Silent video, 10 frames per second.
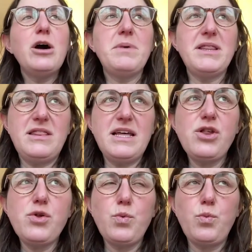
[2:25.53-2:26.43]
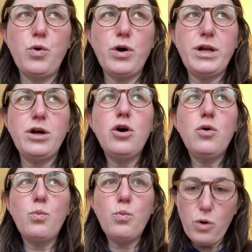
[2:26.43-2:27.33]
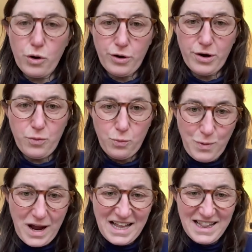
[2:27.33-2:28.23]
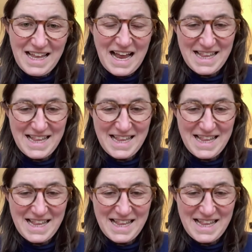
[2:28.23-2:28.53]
but this would work well